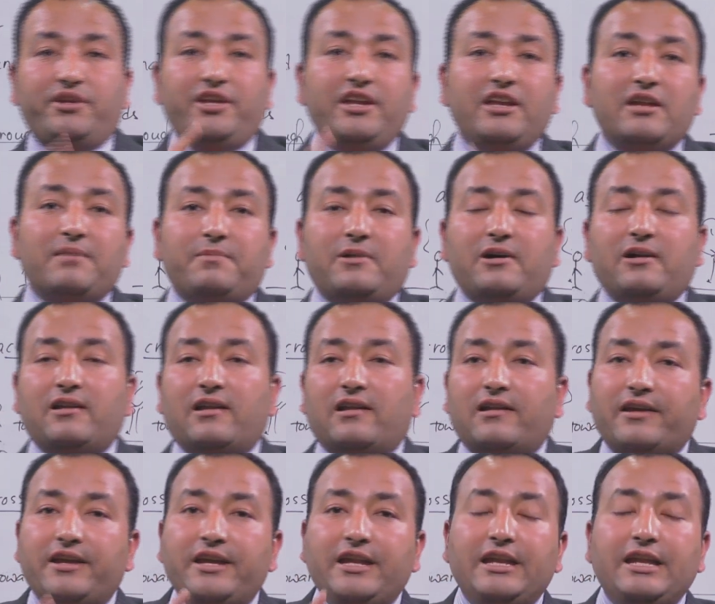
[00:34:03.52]
in
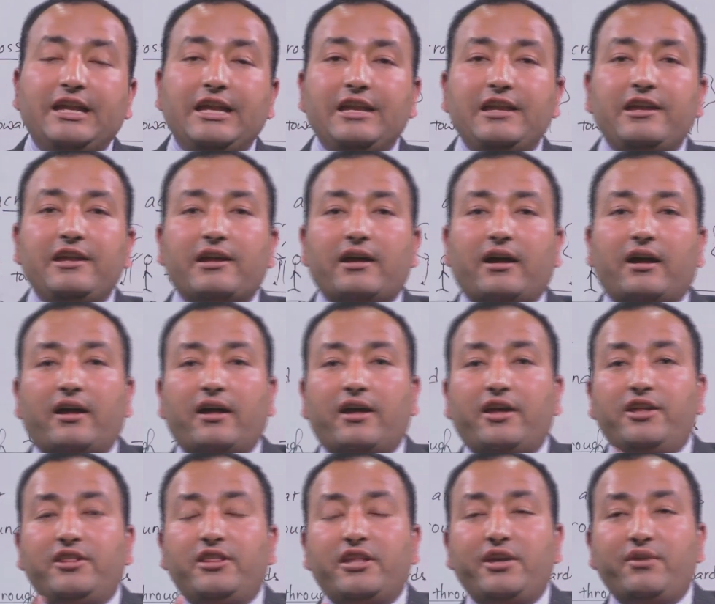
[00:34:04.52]
Nepal, in India,
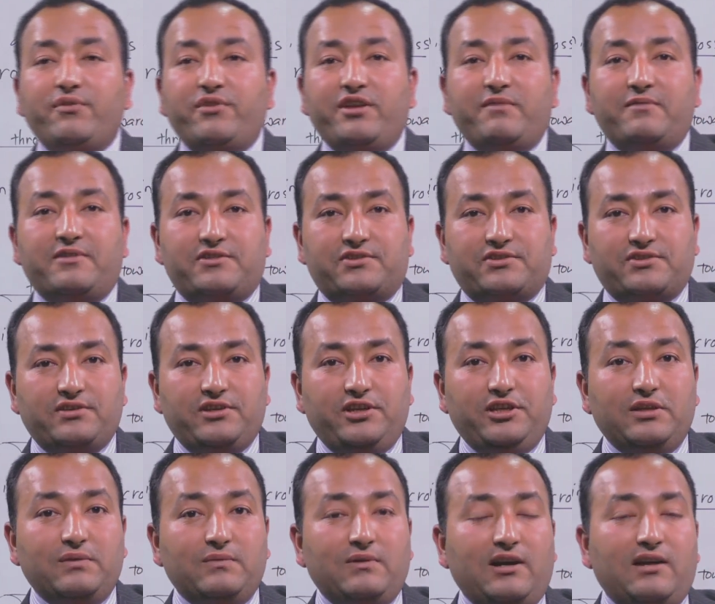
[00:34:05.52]
in the universe, in
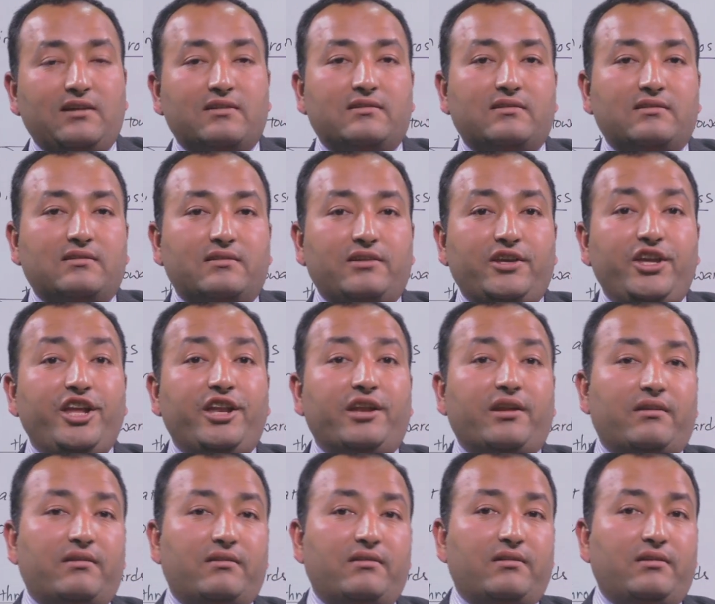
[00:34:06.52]
the world, in.
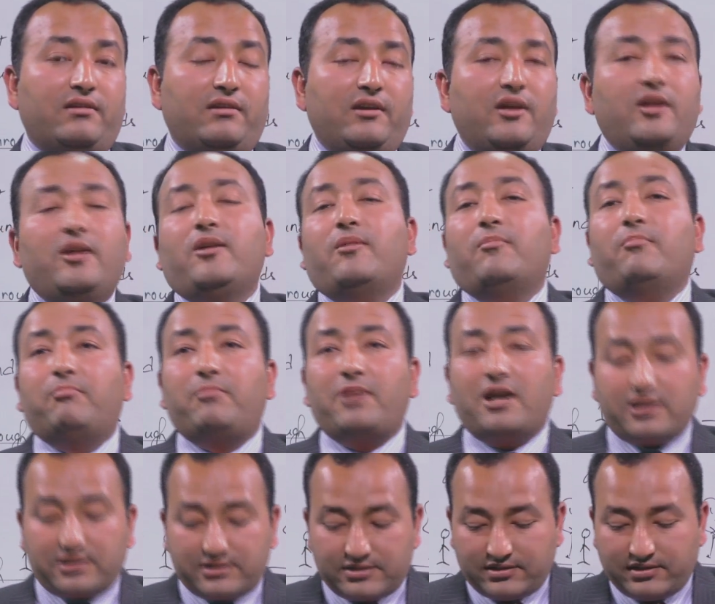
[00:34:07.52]

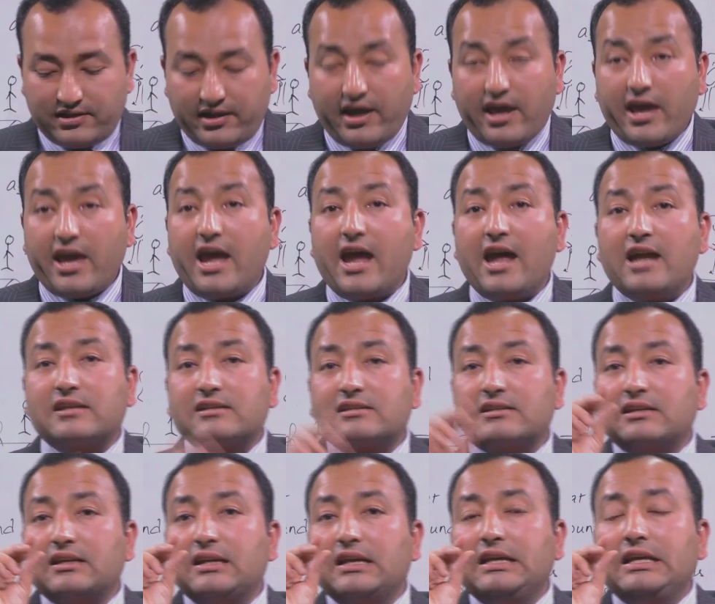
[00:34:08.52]
But
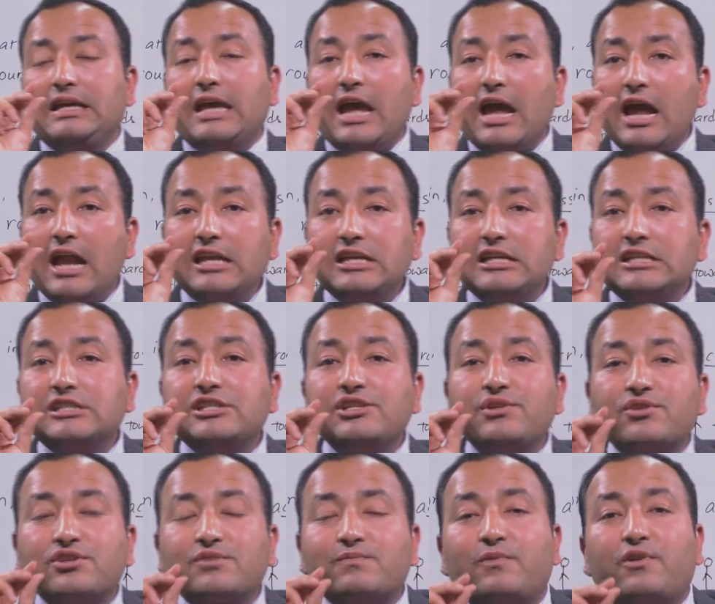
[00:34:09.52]
at is
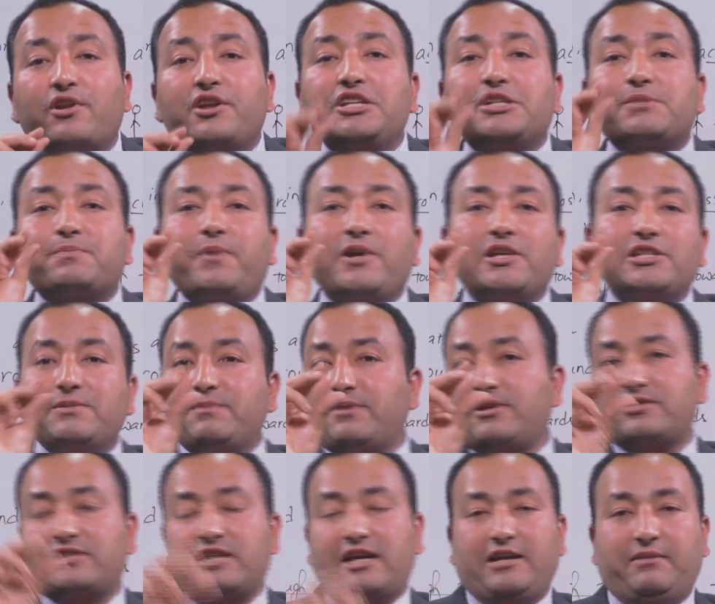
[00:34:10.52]
used for a
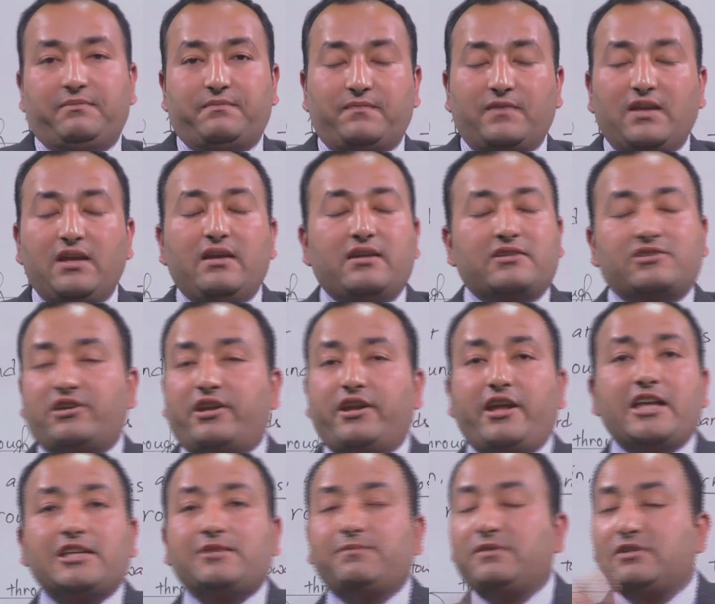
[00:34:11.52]
specific time,
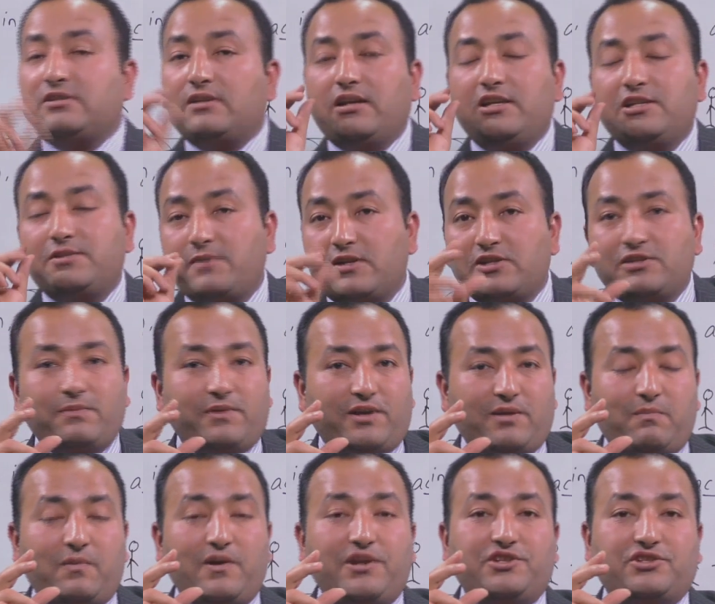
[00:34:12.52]
a
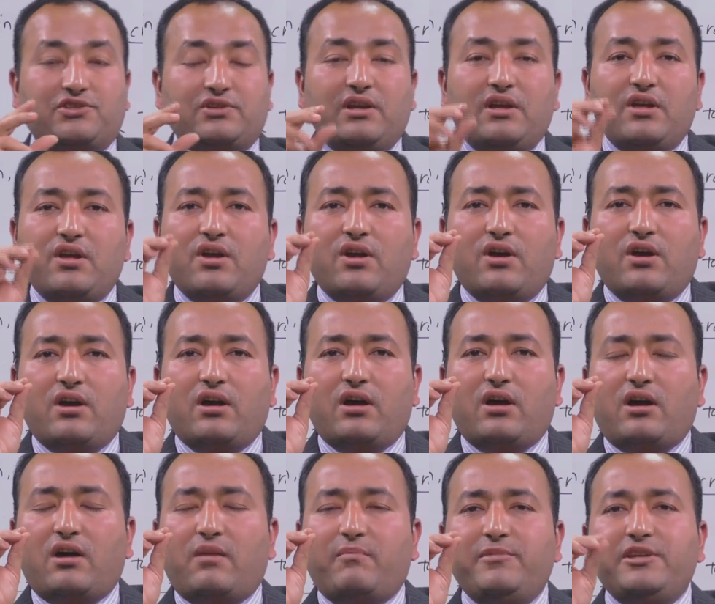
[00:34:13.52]
specific place,
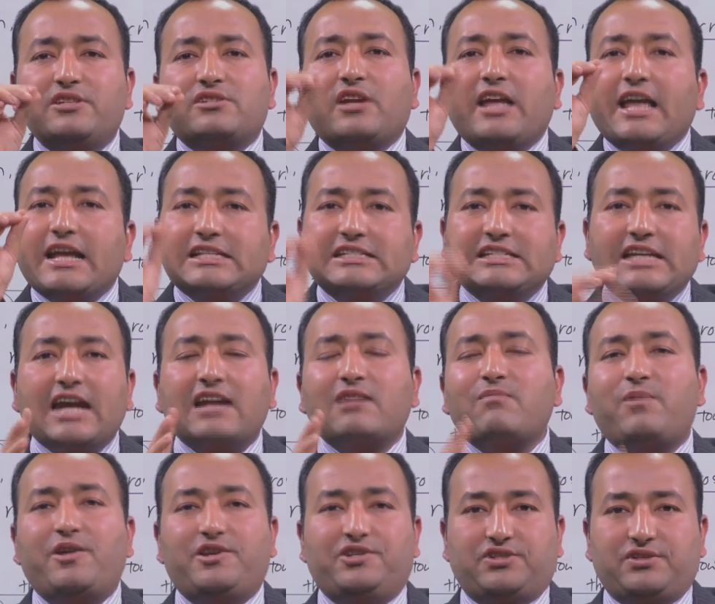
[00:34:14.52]
means exact
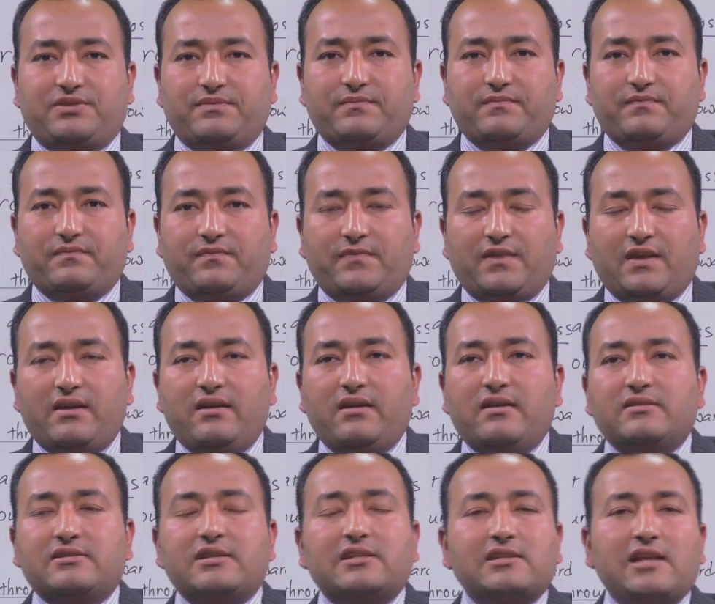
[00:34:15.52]
place.
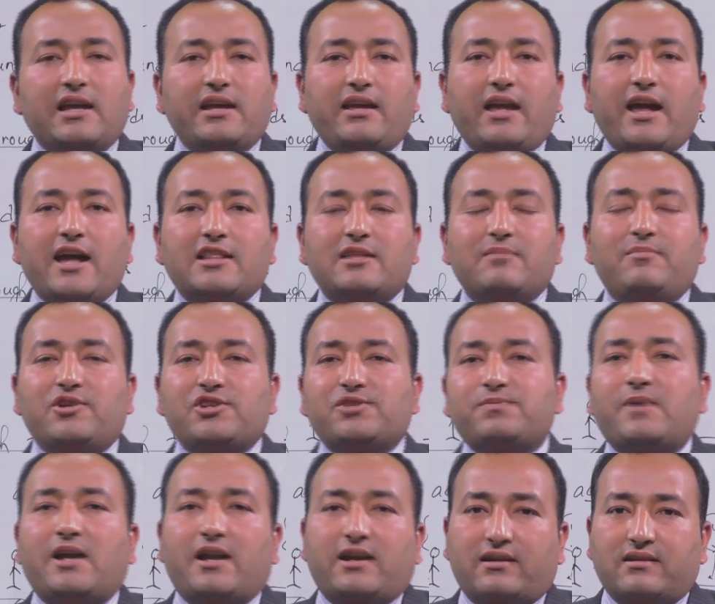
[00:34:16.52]
Just like at the bus
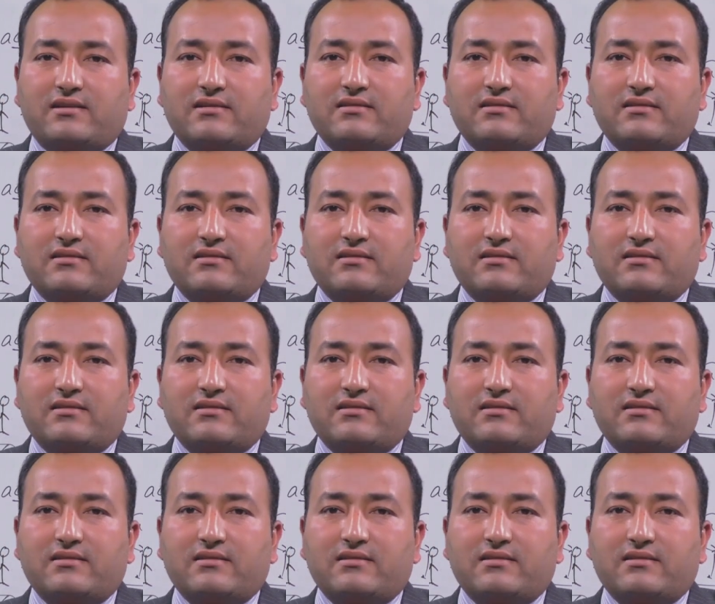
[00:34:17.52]
park.